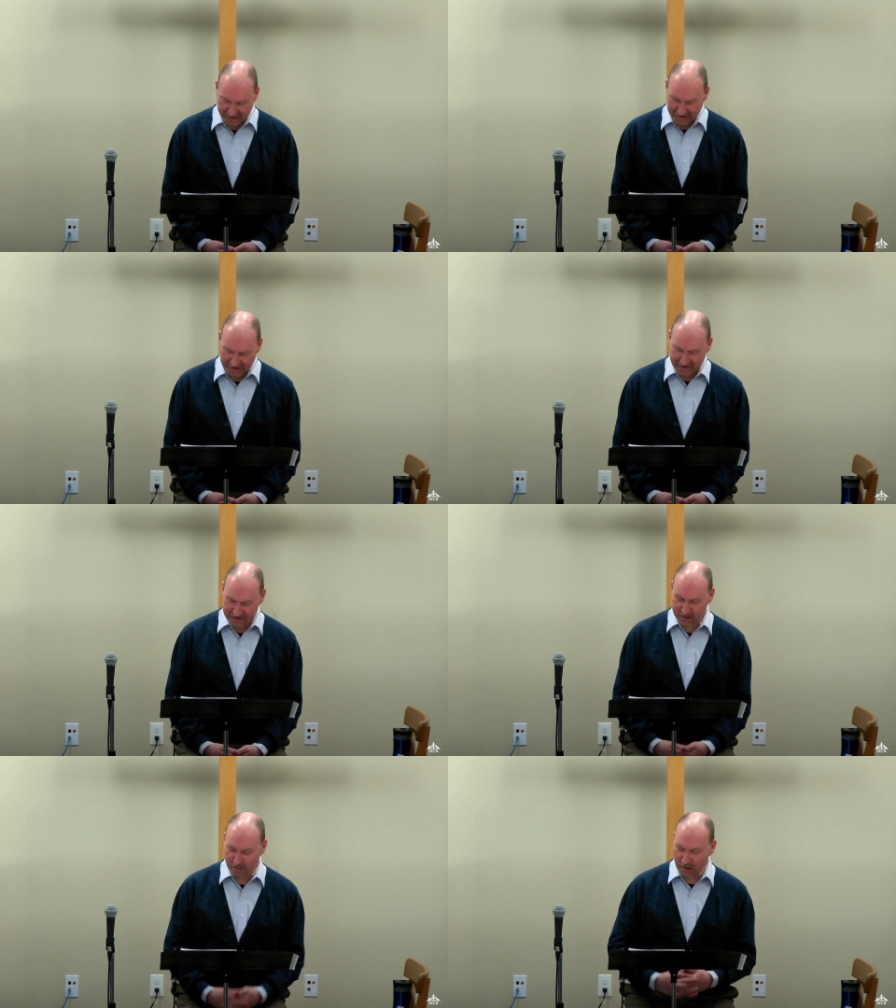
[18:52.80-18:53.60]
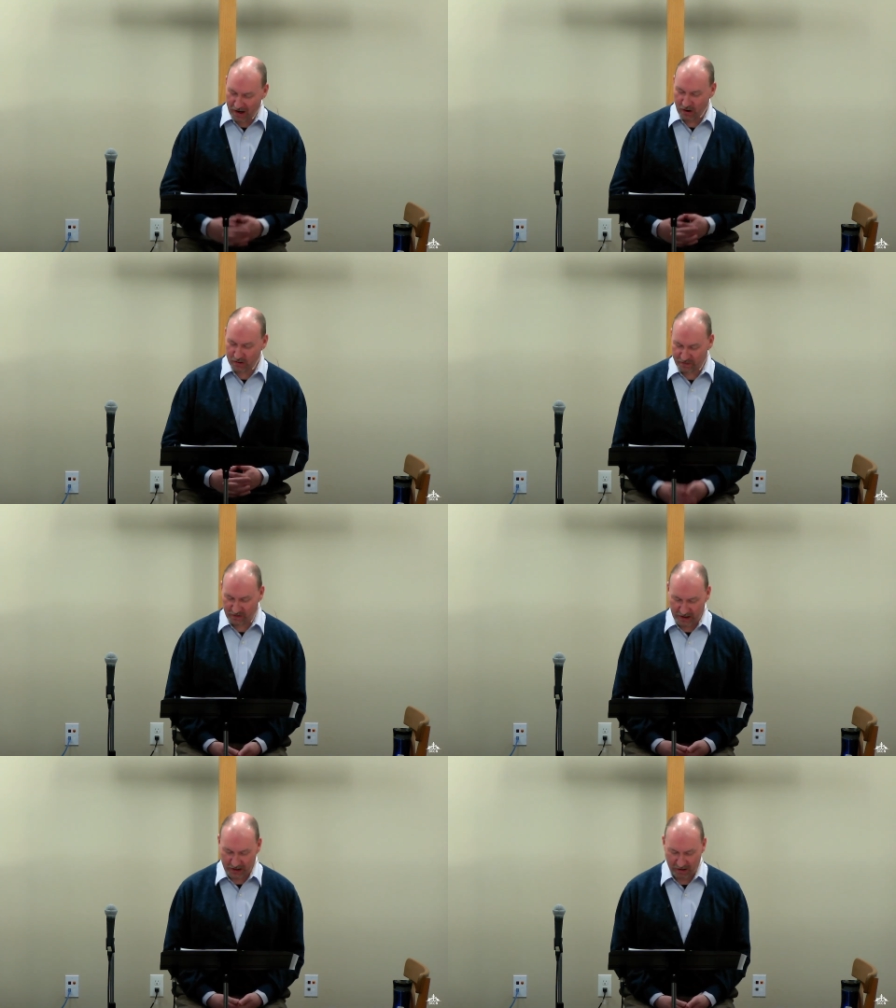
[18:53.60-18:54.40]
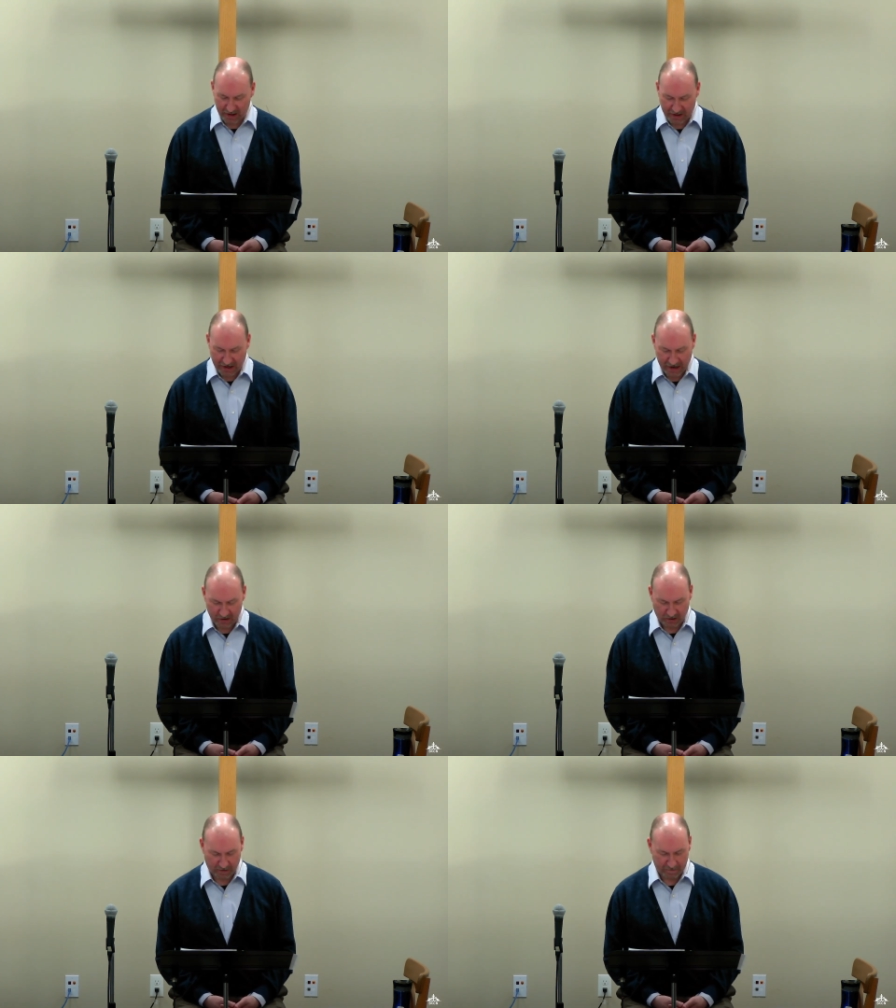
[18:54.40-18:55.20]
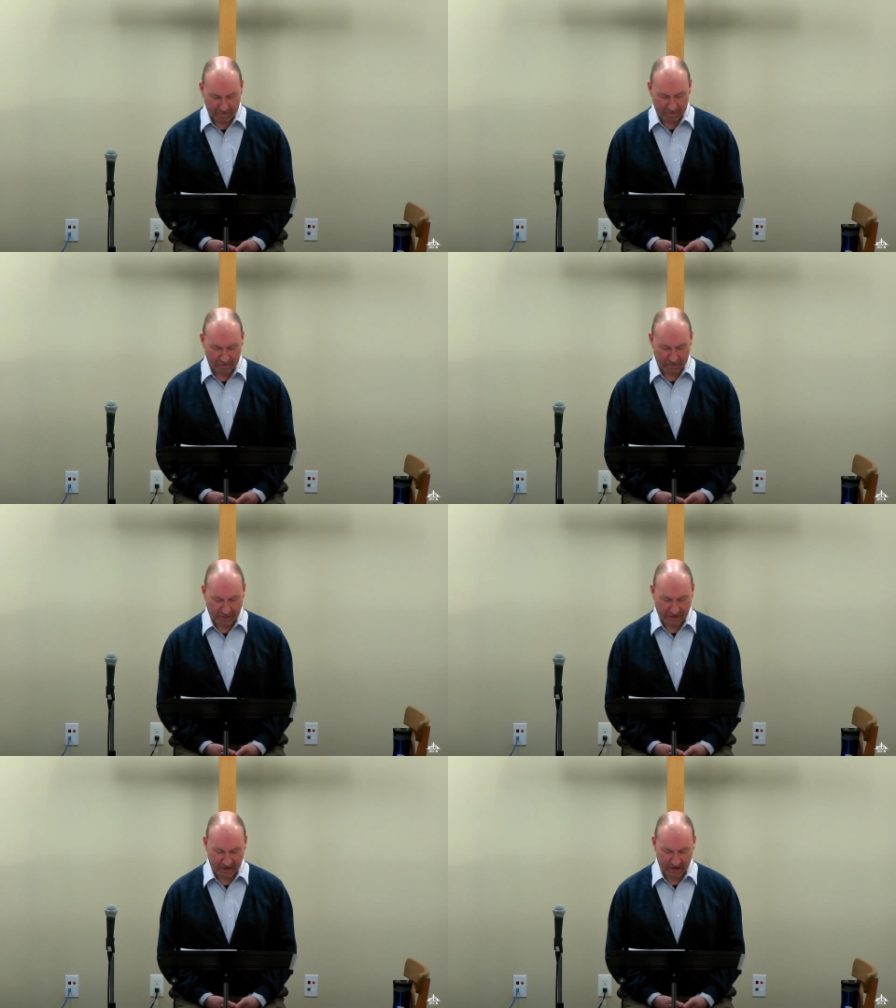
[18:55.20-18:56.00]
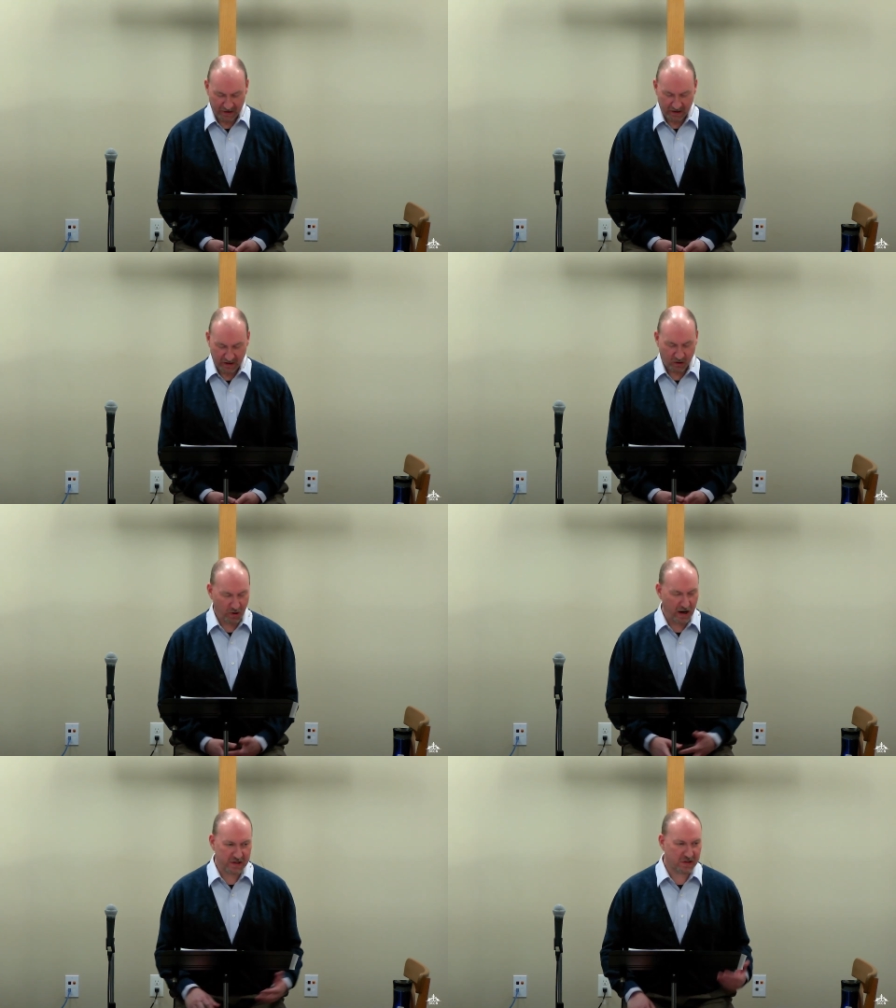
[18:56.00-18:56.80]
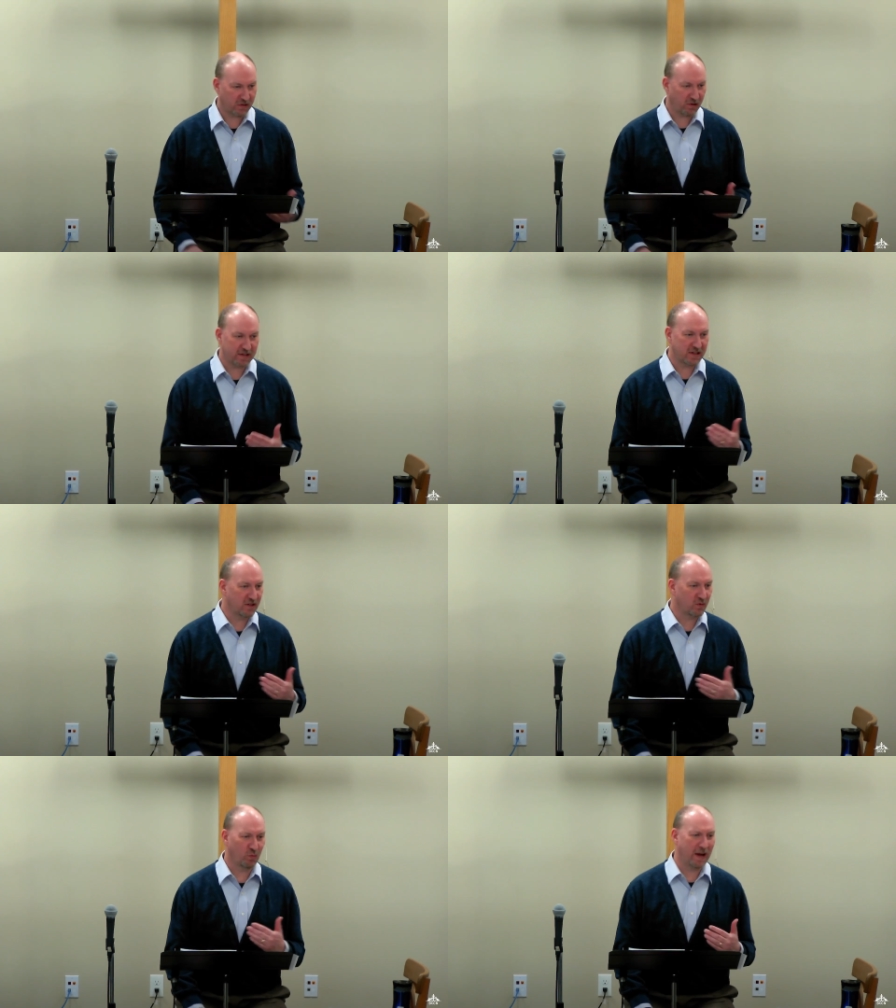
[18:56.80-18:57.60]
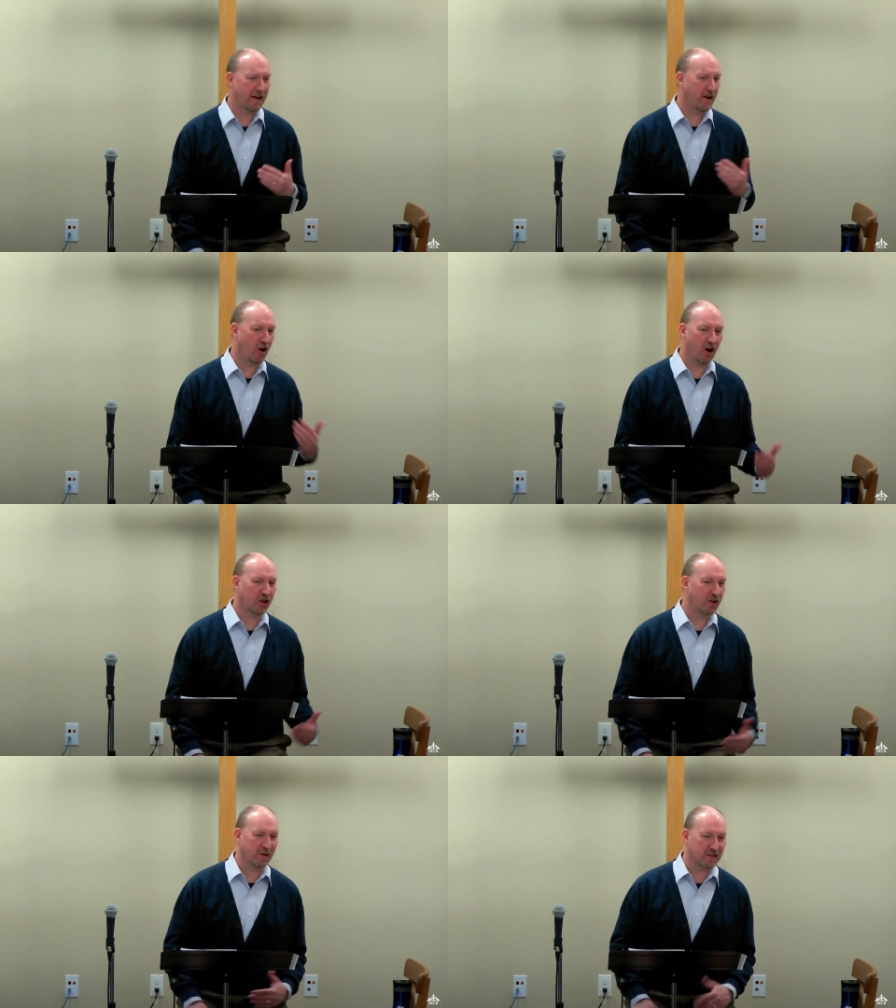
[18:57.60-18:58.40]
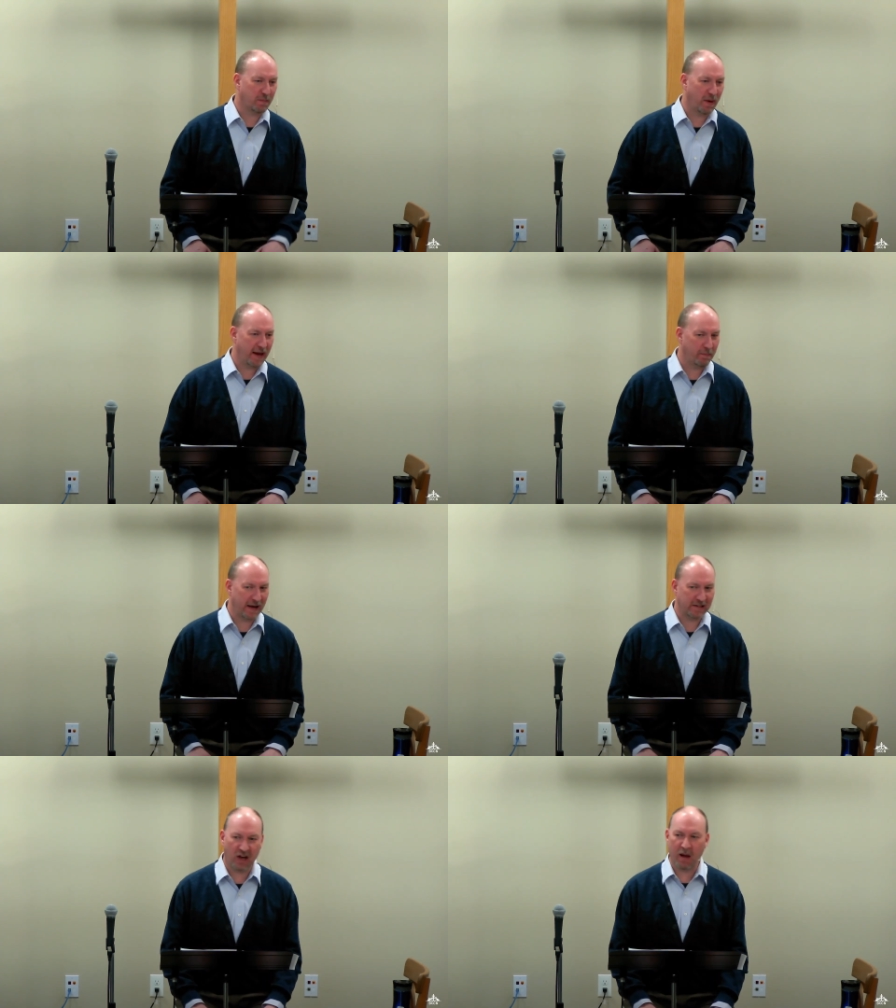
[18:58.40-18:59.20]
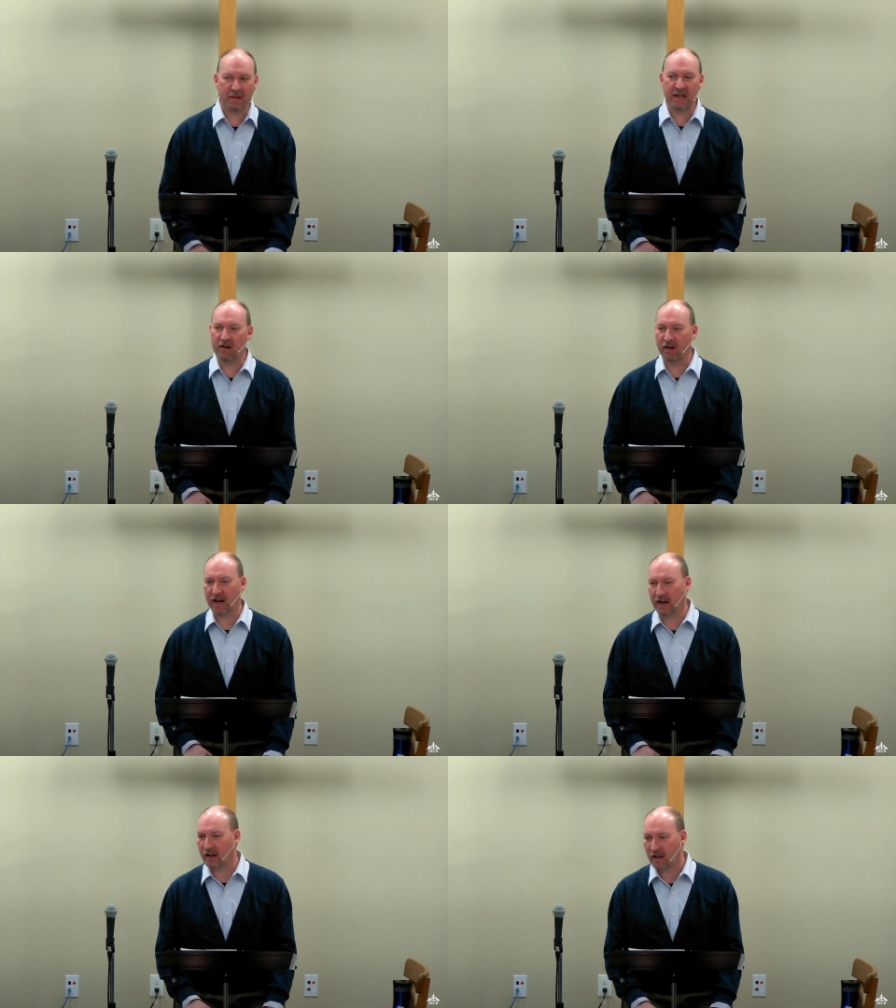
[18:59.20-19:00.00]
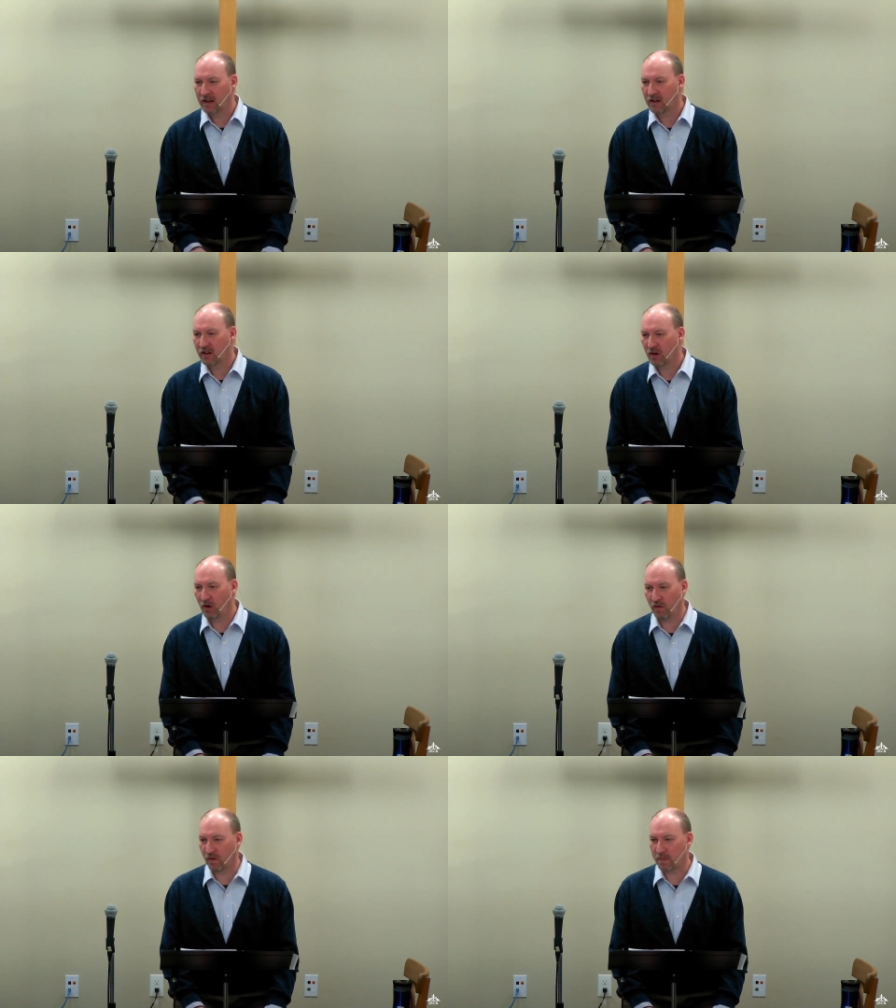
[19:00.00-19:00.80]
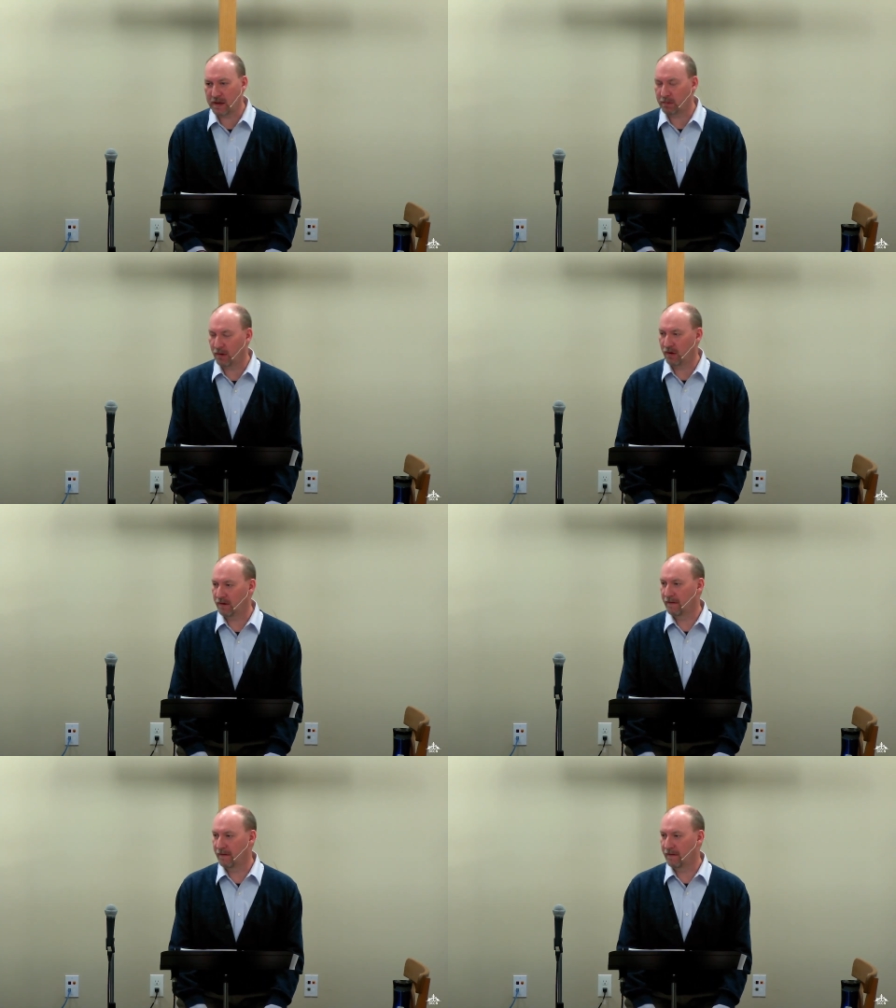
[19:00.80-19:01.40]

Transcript: he doesn't put out the flickering candle. Christ, Christ didn't win arguments by, by domineering over people.